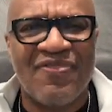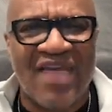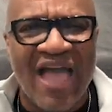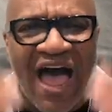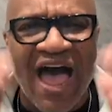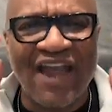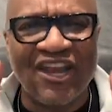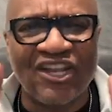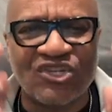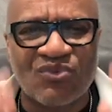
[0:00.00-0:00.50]

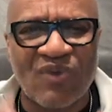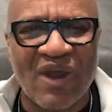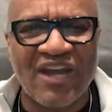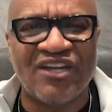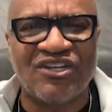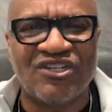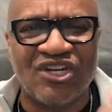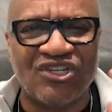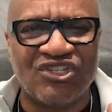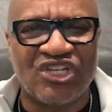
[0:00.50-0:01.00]
God is
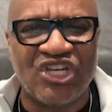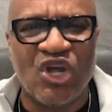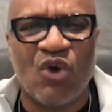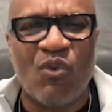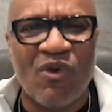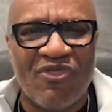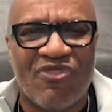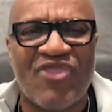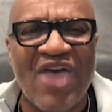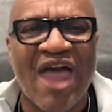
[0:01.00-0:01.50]
ready to deal
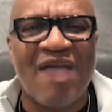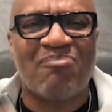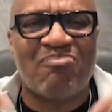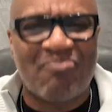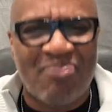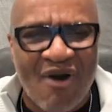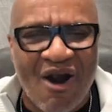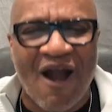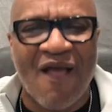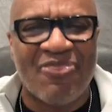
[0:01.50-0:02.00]
with that
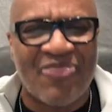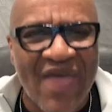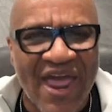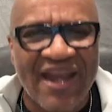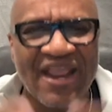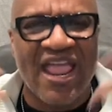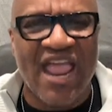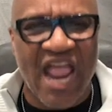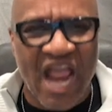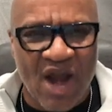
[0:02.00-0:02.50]
part,
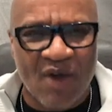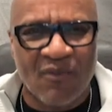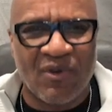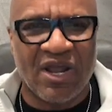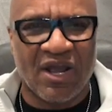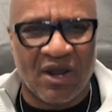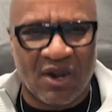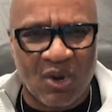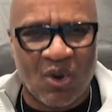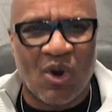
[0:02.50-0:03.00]
that
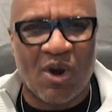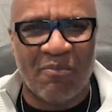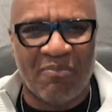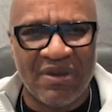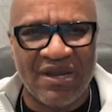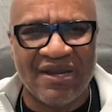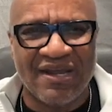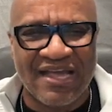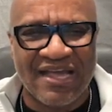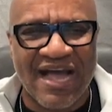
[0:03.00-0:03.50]
area. Glory be
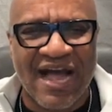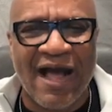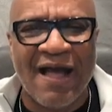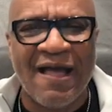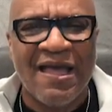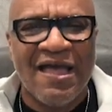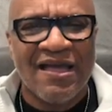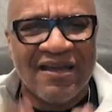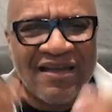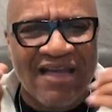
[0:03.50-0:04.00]
to God.
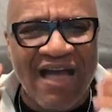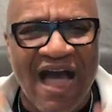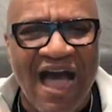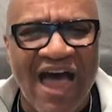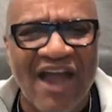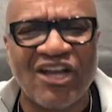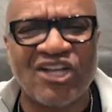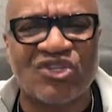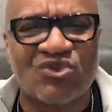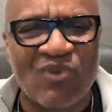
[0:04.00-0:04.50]

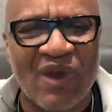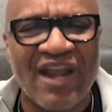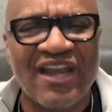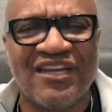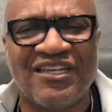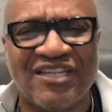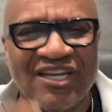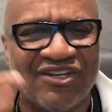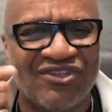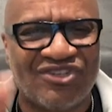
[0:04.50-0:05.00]
God is
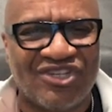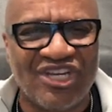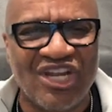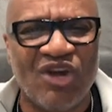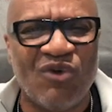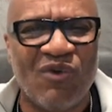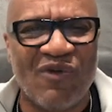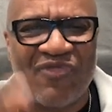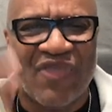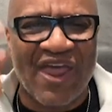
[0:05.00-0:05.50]
ready to
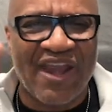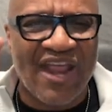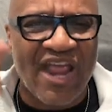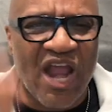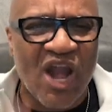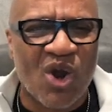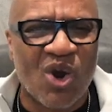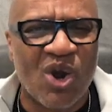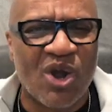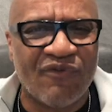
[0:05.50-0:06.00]
deal with that
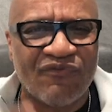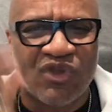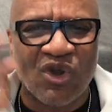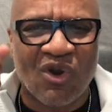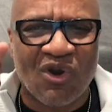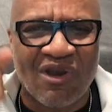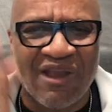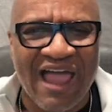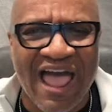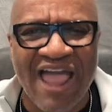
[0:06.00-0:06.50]
area of your
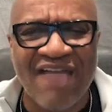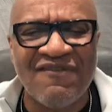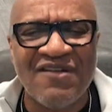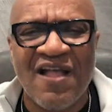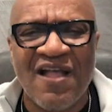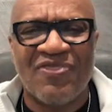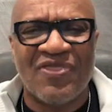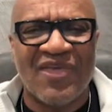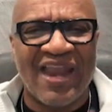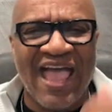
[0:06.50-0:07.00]

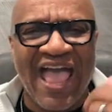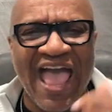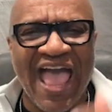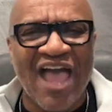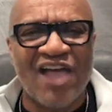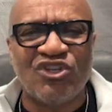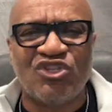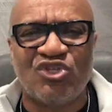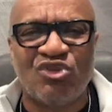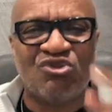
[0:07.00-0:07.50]
life that
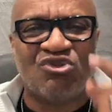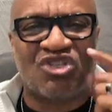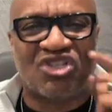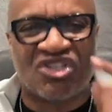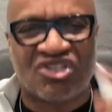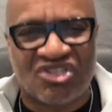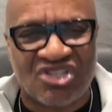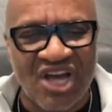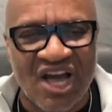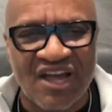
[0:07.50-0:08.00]
has you
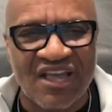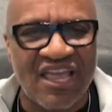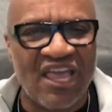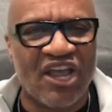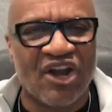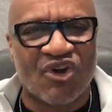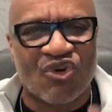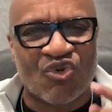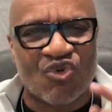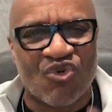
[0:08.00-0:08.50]
stuck
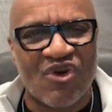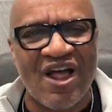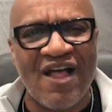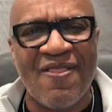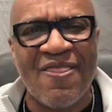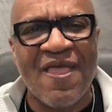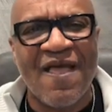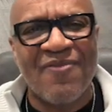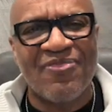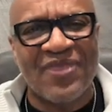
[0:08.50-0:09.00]
in a
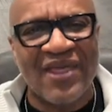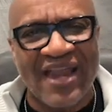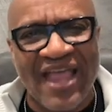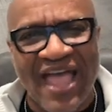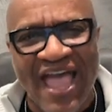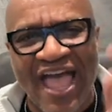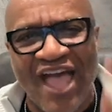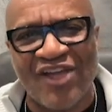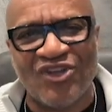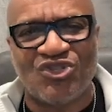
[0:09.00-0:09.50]
rut, that
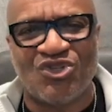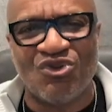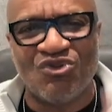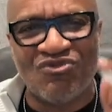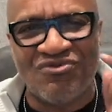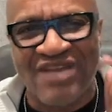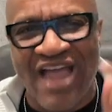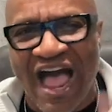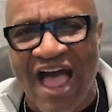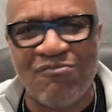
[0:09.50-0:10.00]
has you
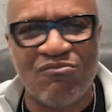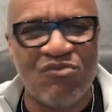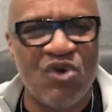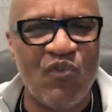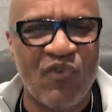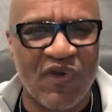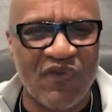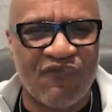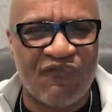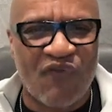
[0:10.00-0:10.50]
not
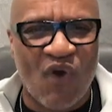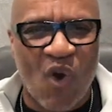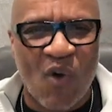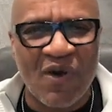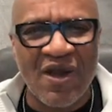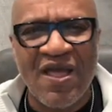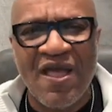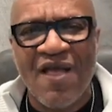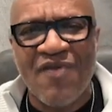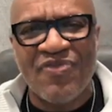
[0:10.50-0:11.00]
moving
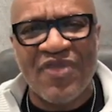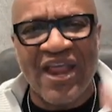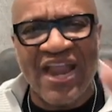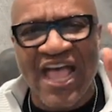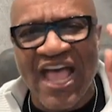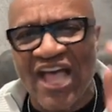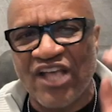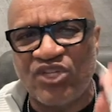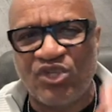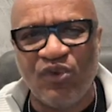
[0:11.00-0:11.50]
forward, that
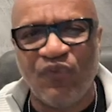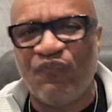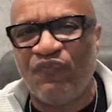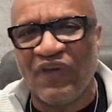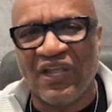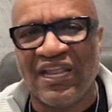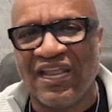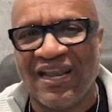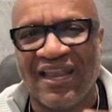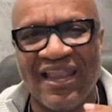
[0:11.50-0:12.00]
has you
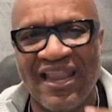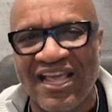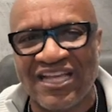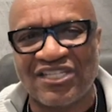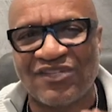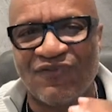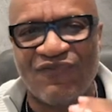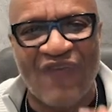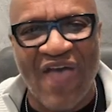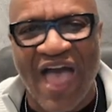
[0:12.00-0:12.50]
feeling
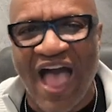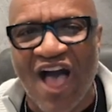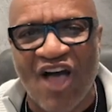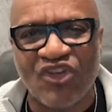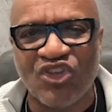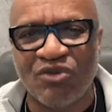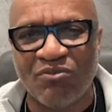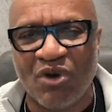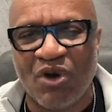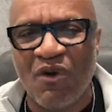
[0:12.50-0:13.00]
less
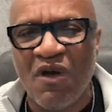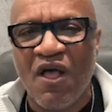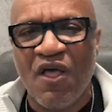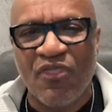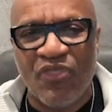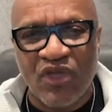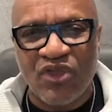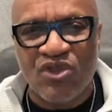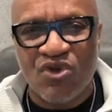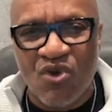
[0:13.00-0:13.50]
valuable
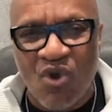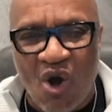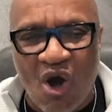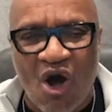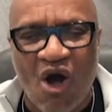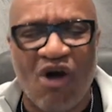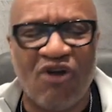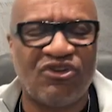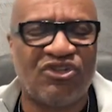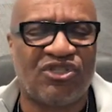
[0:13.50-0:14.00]
than you
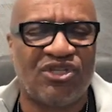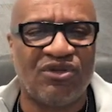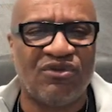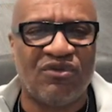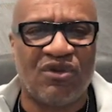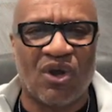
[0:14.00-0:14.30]
ought to.